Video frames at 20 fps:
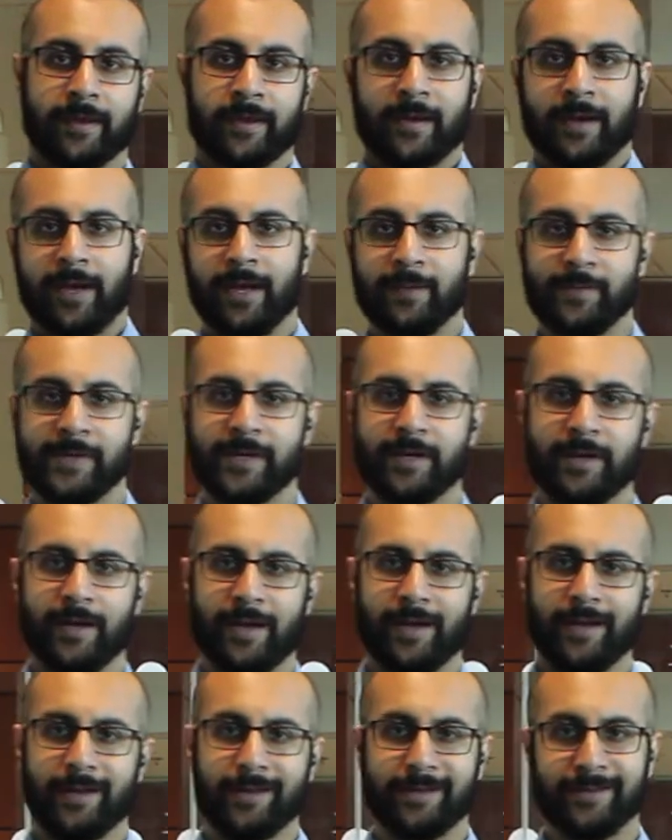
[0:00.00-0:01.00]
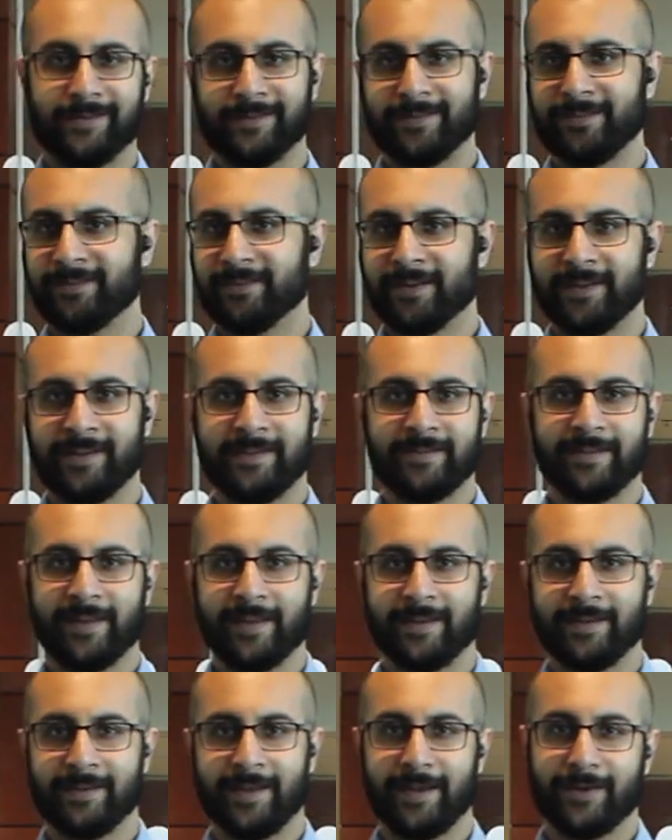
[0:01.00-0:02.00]
I'm here in sunny San
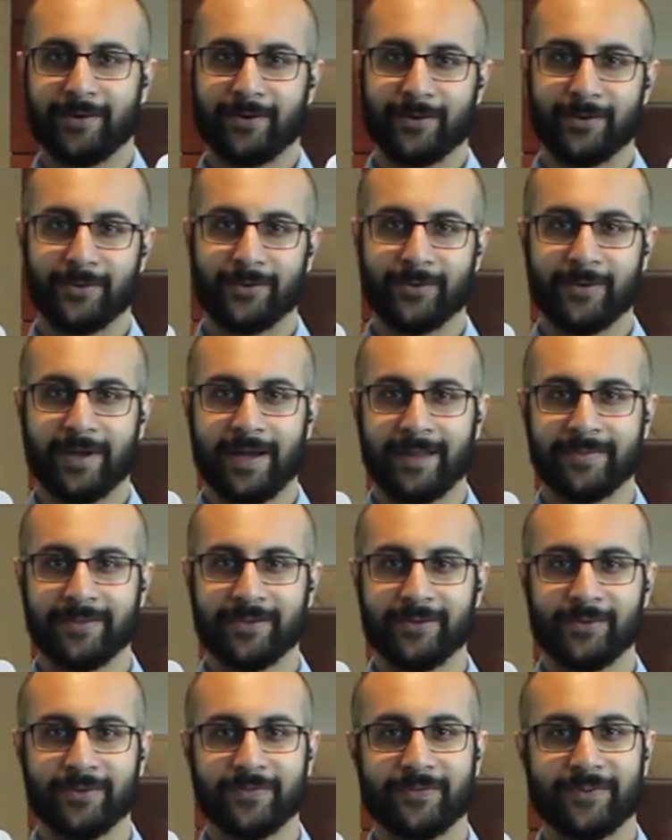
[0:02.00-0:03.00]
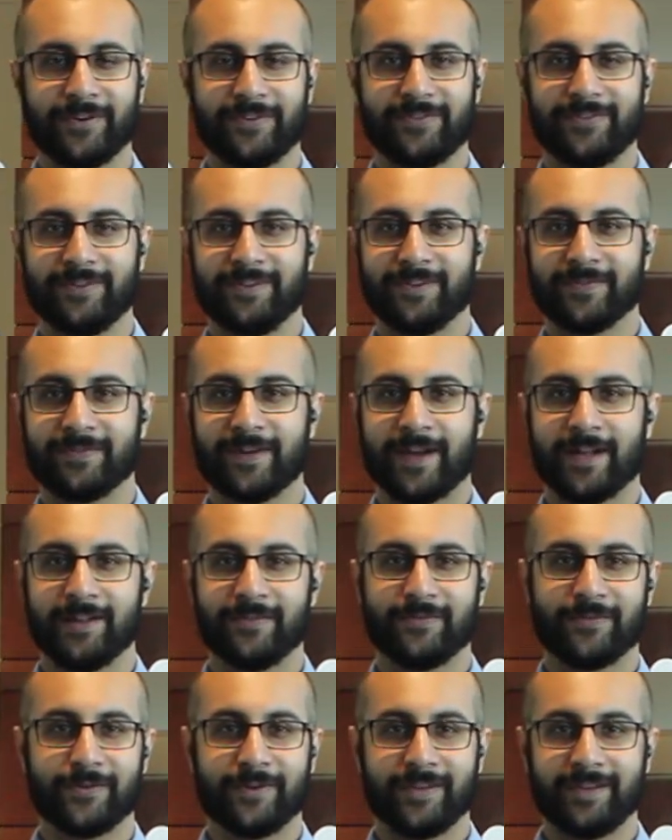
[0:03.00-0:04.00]
Diego at the University of
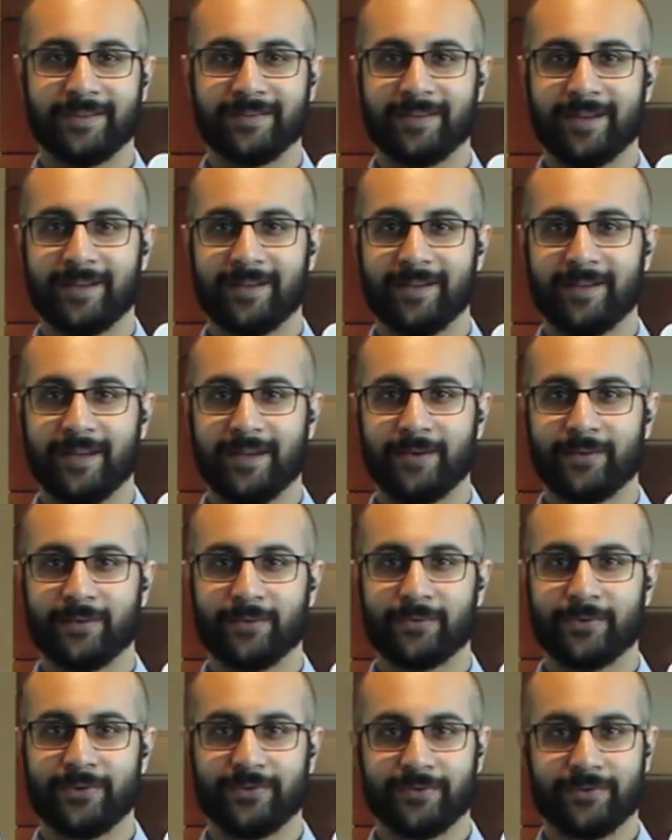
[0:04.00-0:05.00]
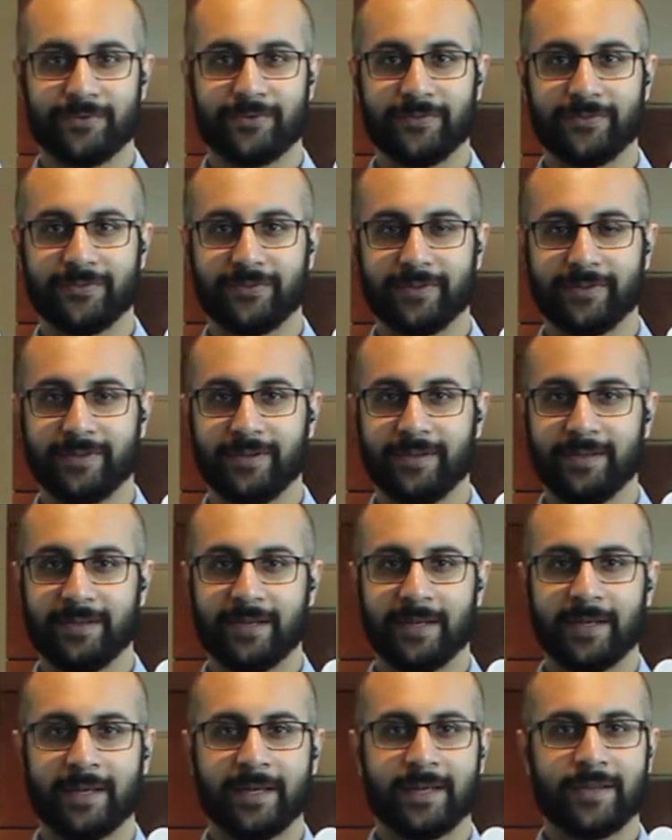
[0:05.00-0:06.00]
California, San Diego Research Facility.
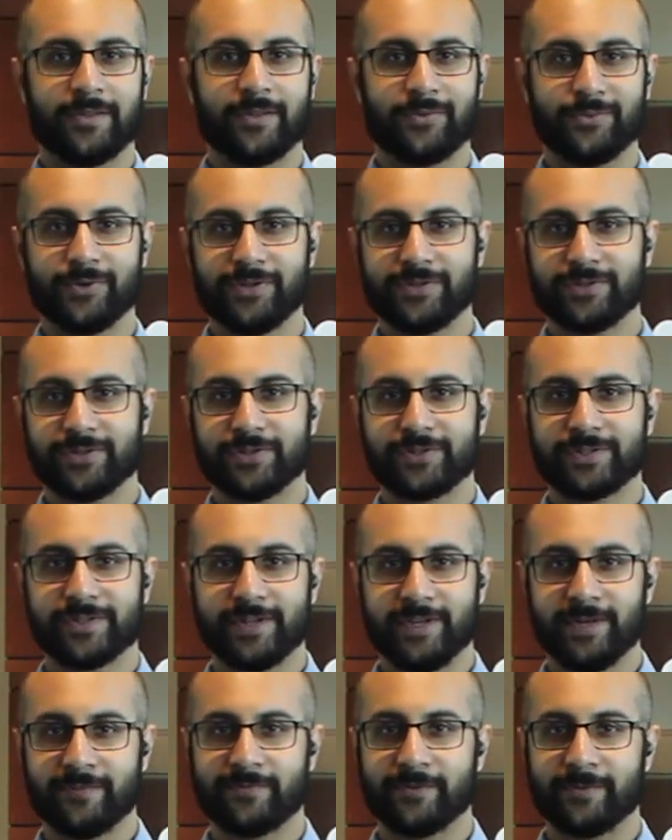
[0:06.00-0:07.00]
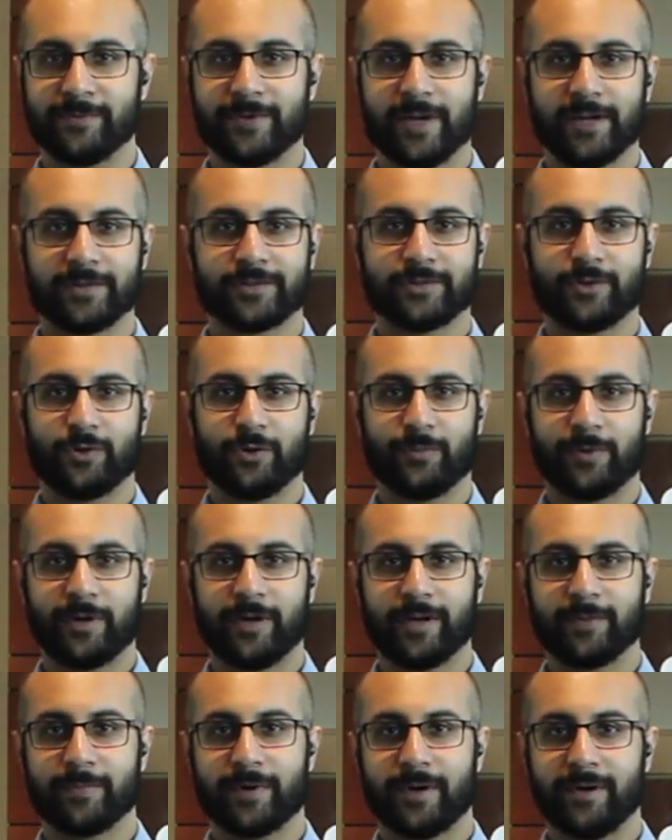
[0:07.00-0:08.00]
The research team from Dr.
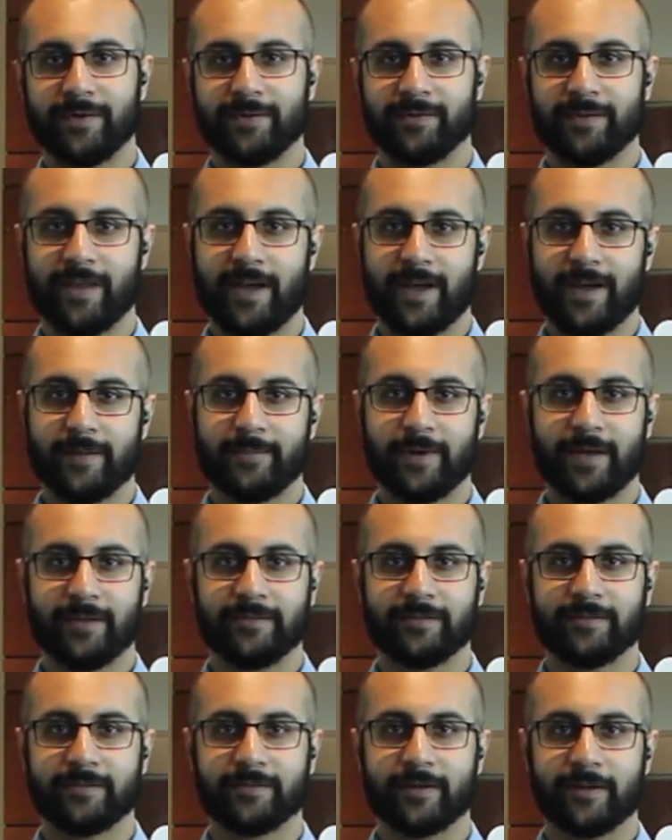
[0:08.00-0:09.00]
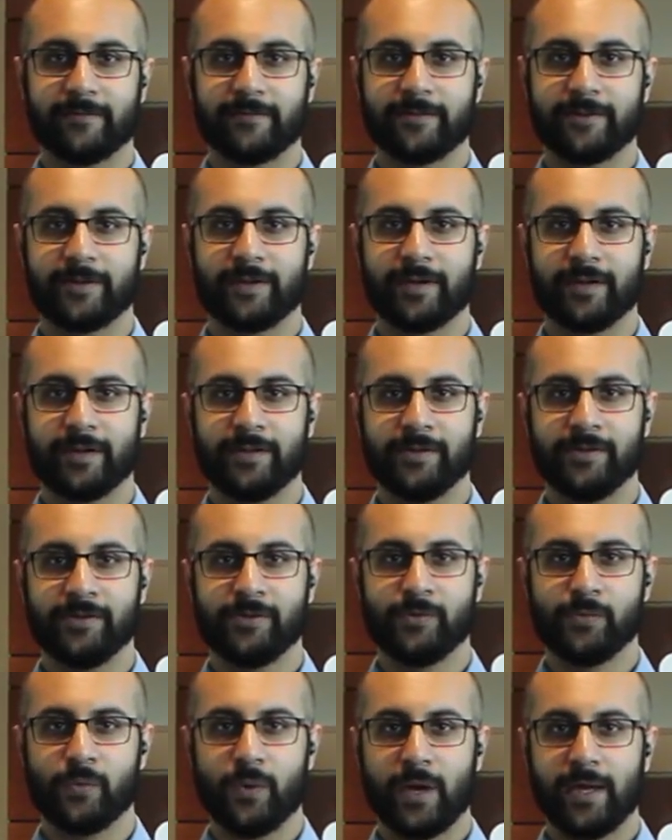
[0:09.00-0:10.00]
Omar Akbari's lab has discovered a new
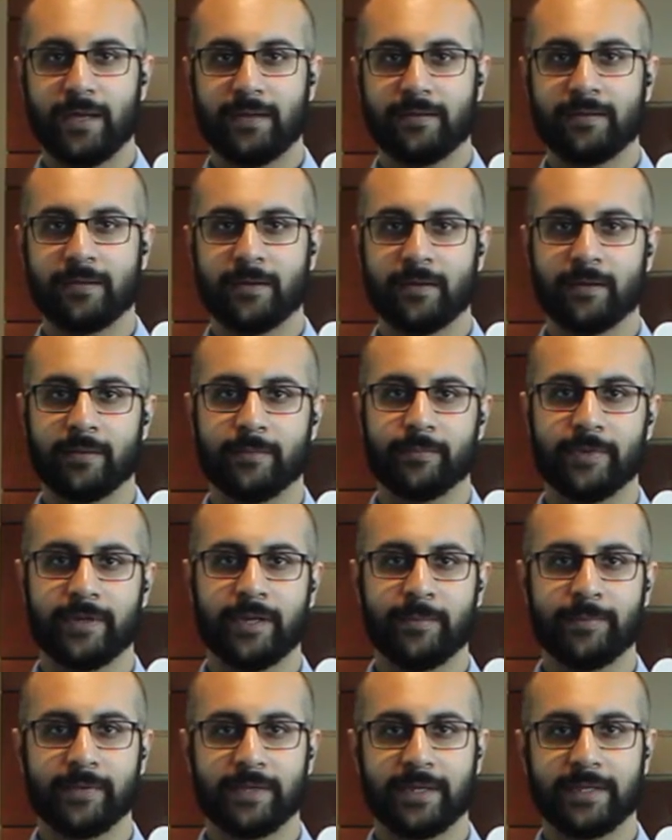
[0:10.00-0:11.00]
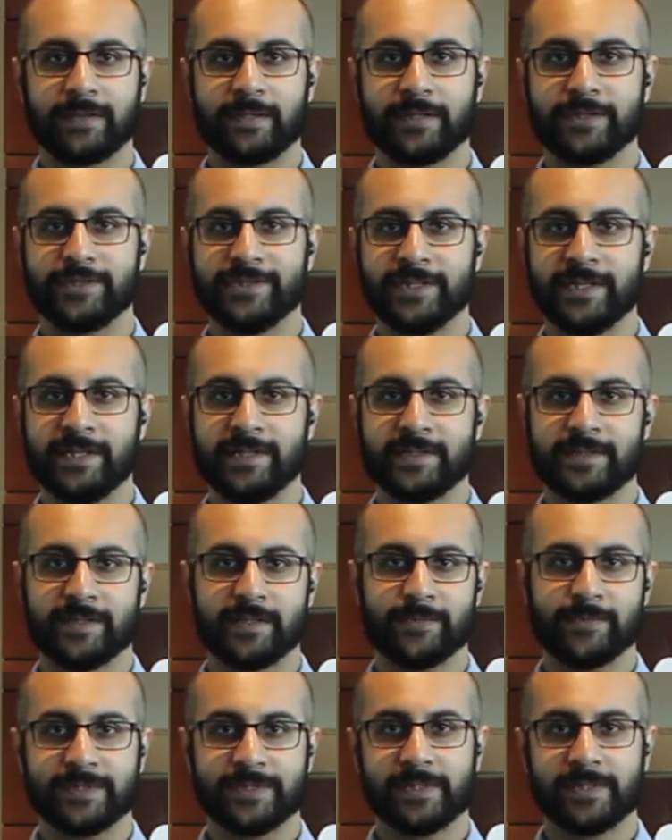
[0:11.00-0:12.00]
way to manipulate the genes in
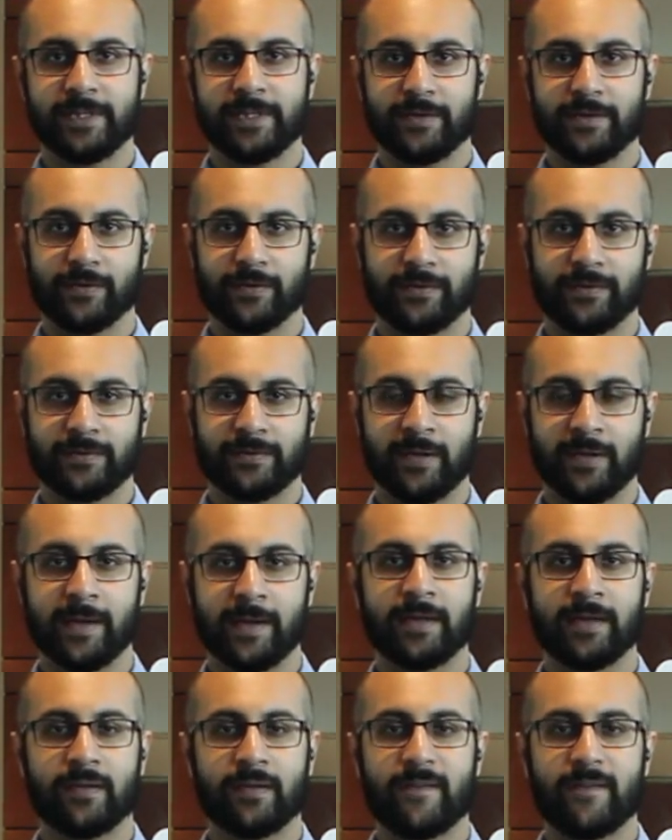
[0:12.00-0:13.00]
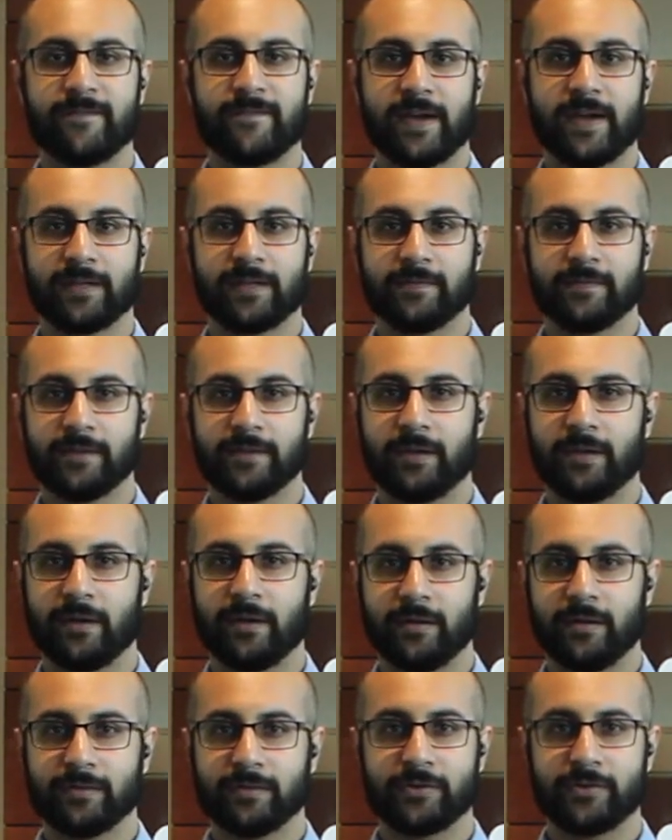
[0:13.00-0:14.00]
mosquitoes to effectively
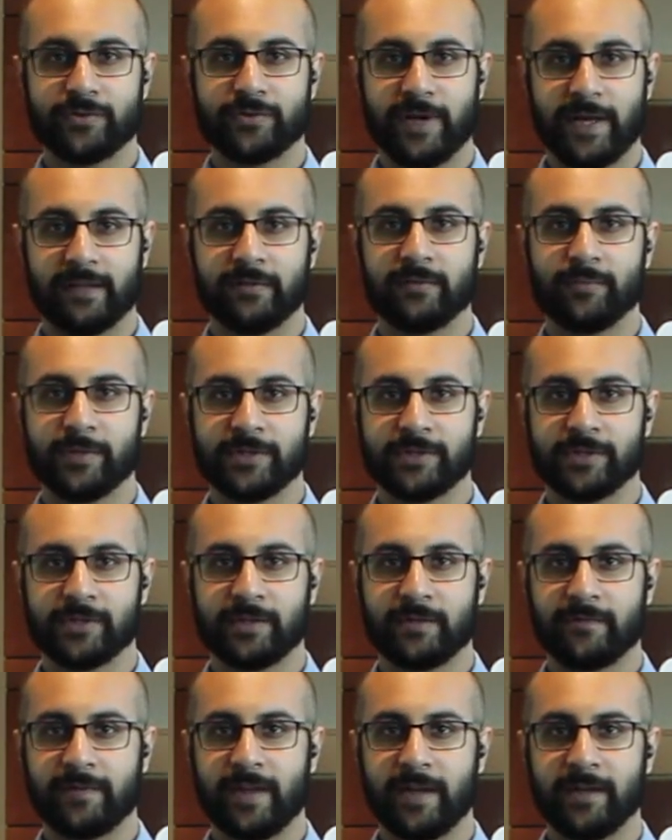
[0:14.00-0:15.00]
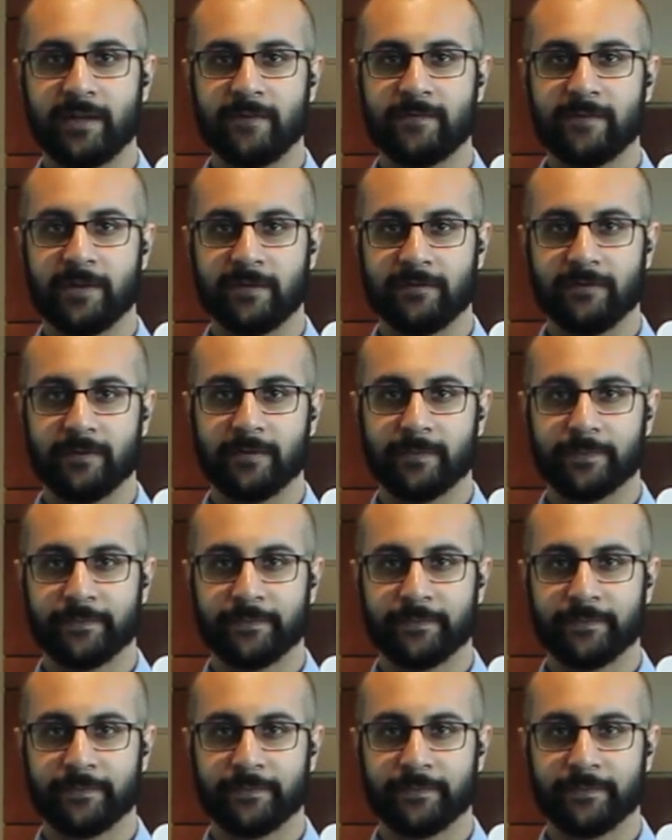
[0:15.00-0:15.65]
halt the transmission of dengue fever.